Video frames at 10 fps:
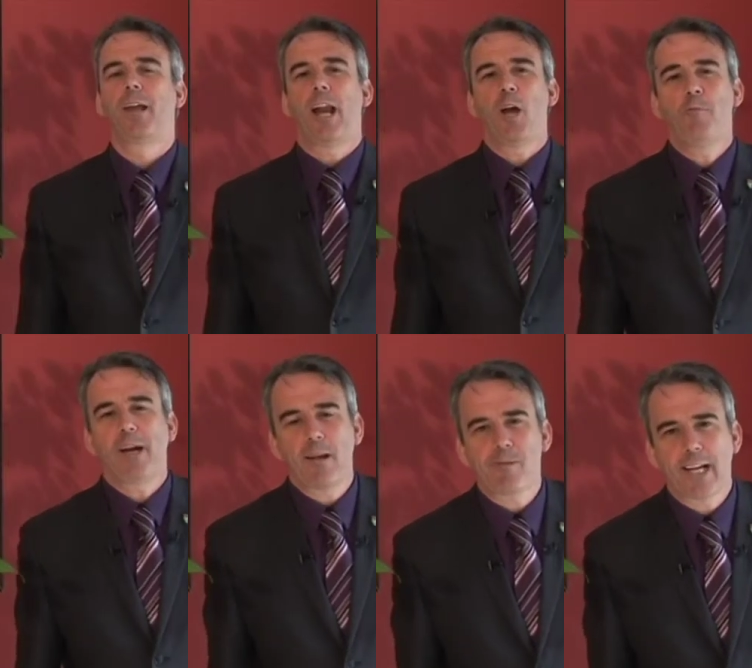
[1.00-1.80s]
Hello, my
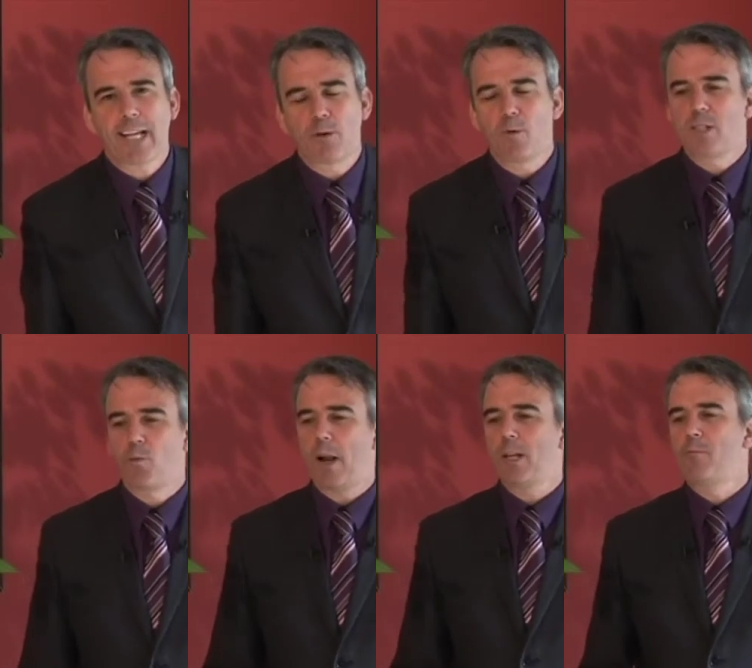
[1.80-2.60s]
name's Andy Edwards.
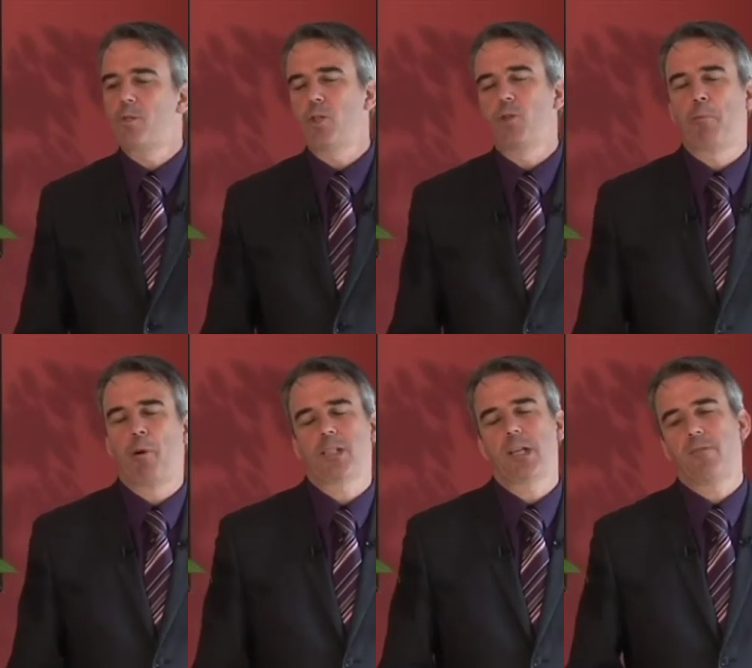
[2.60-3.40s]
Welcome to the
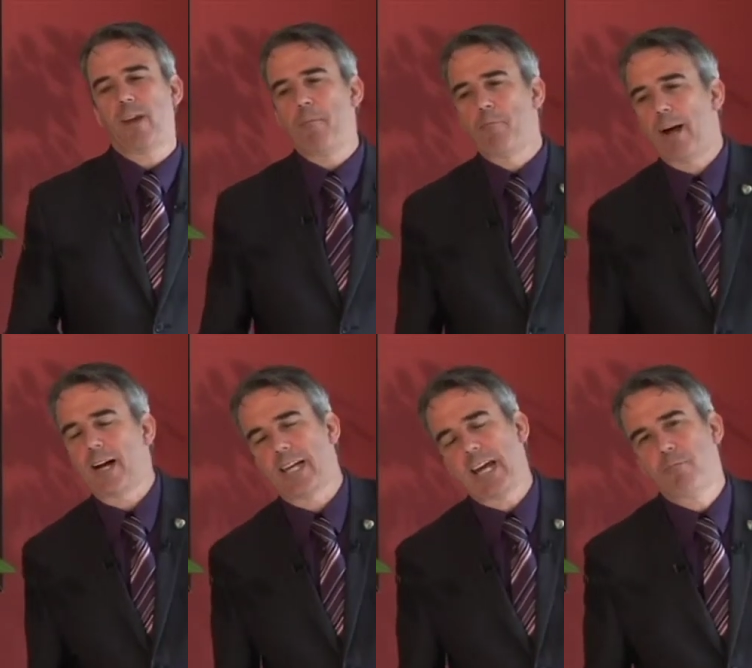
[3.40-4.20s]
Positive
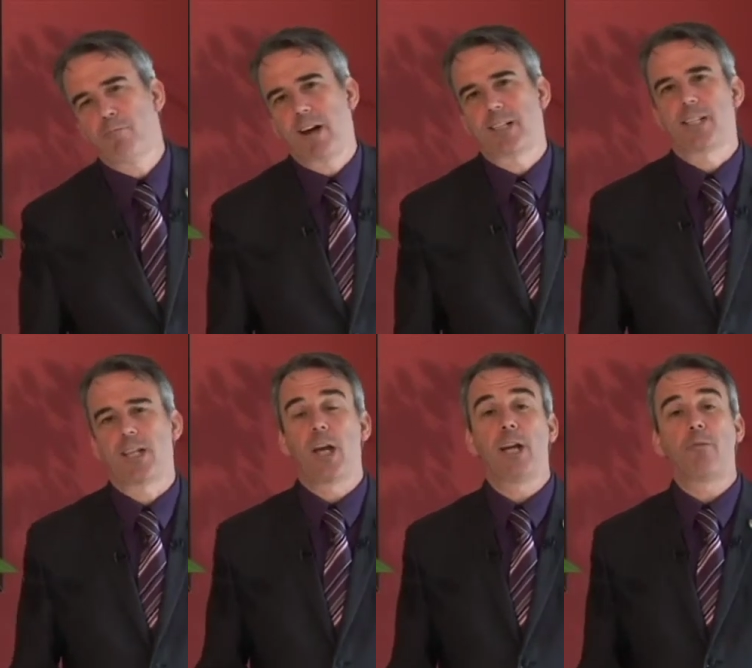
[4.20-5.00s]
Impact in Practice
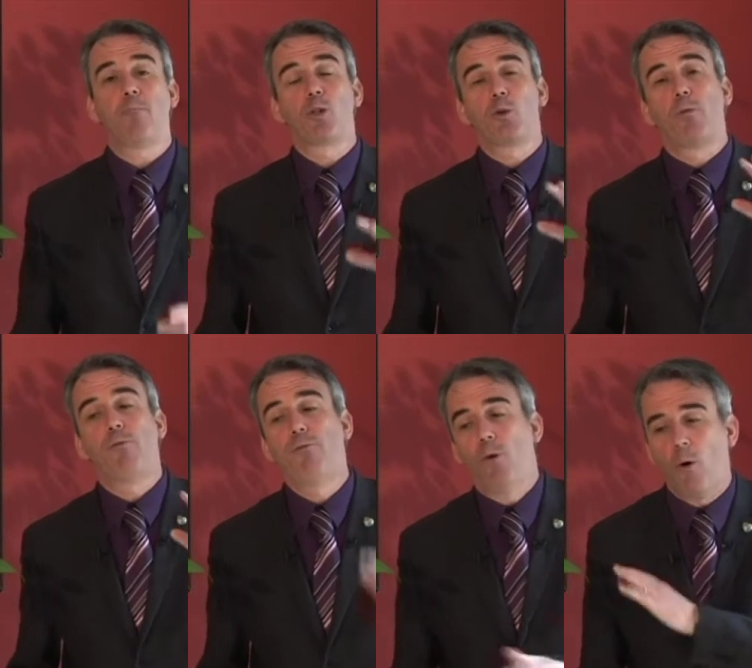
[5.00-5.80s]
Learning Module
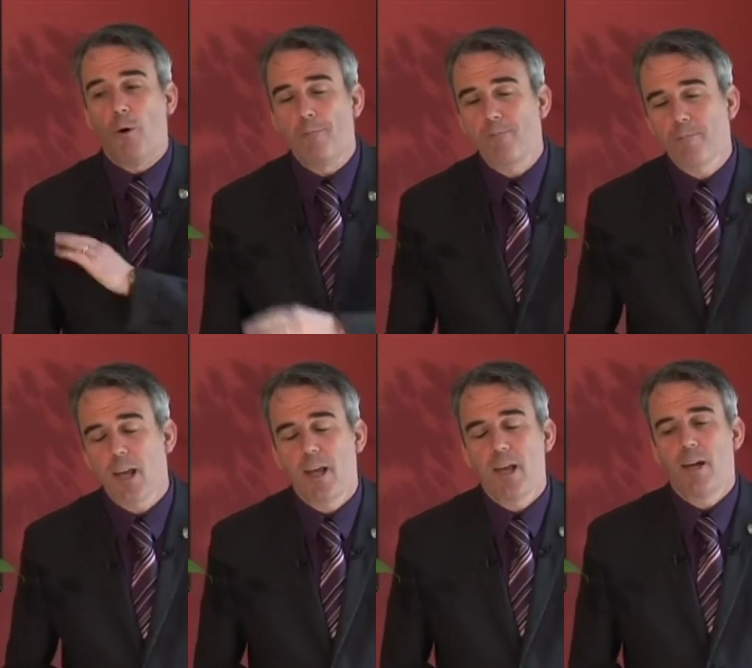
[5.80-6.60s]
4.
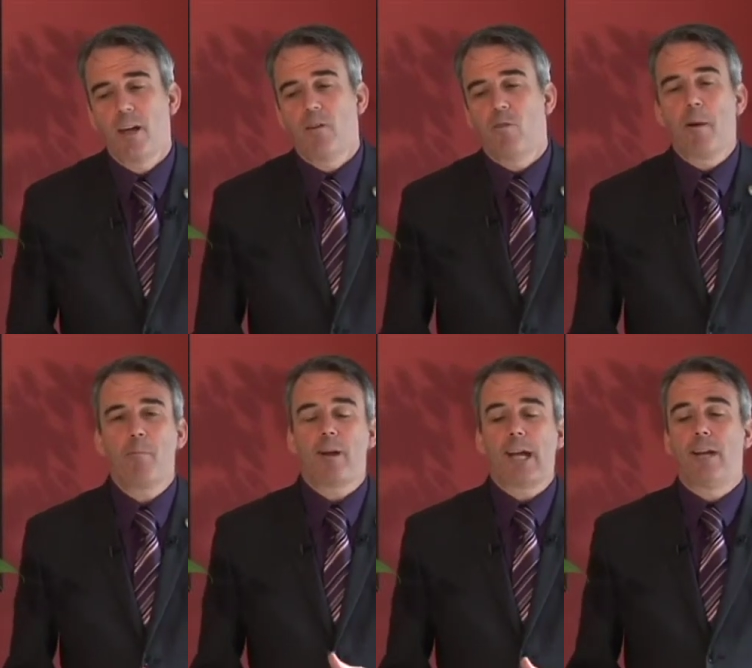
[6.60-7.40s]

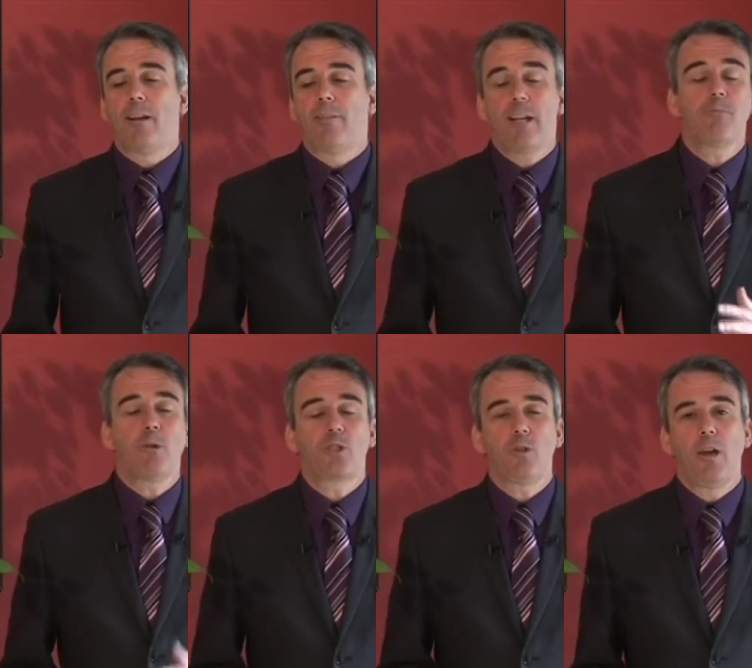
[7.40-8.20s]
Remember, in this
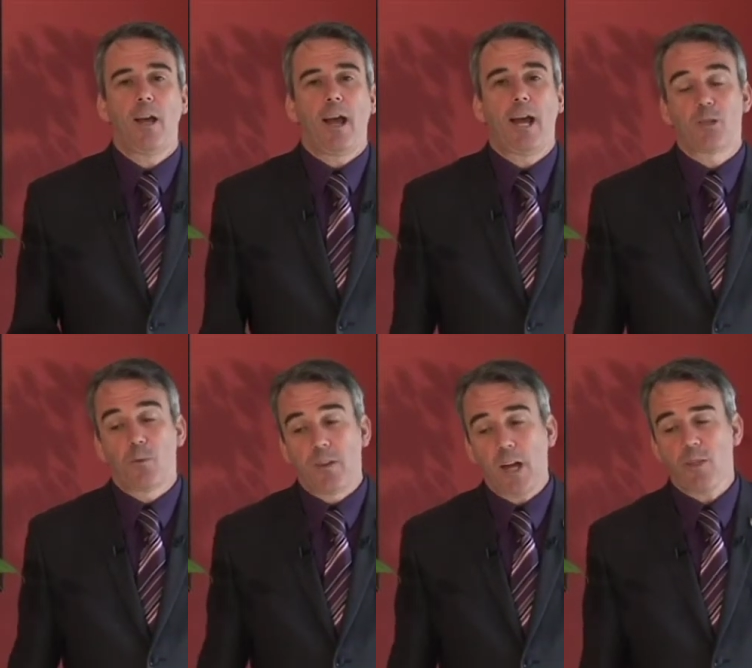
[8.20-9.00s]
module, as
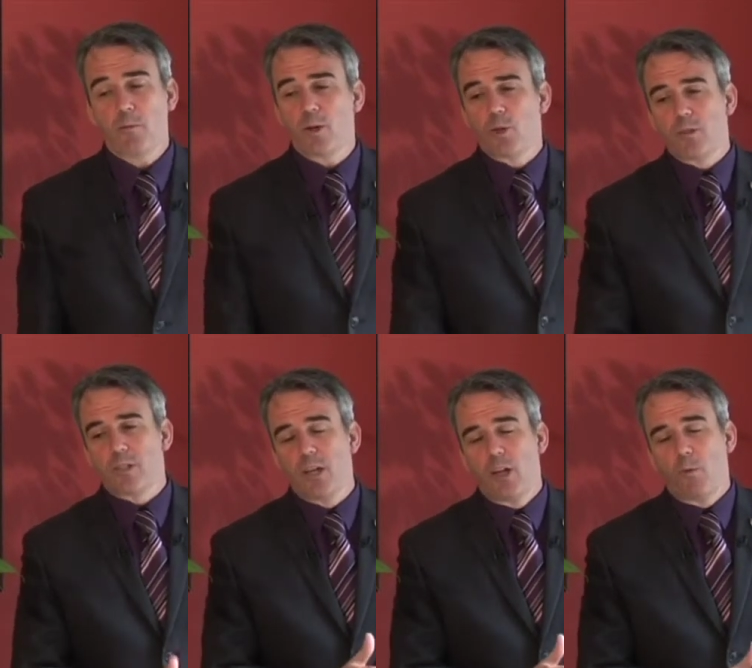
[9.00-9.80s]
with the other
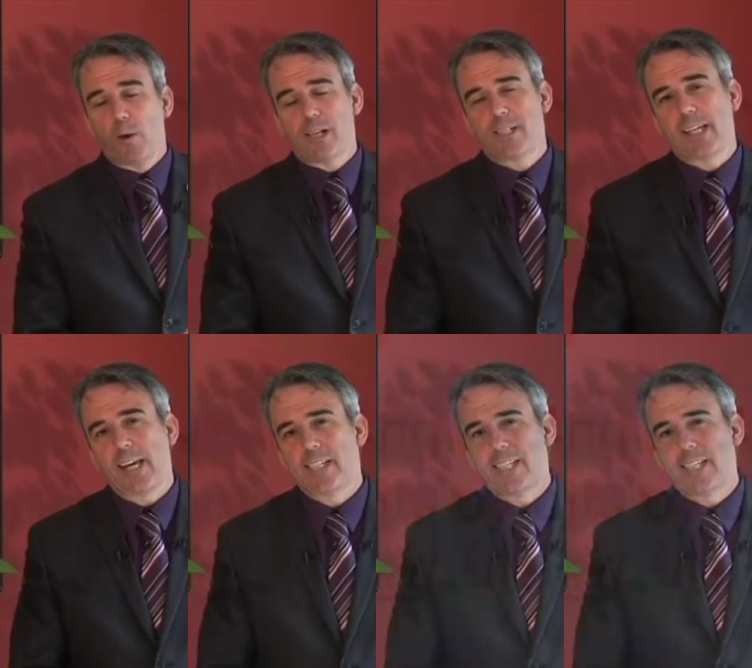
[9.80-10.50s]
modules, we are seeking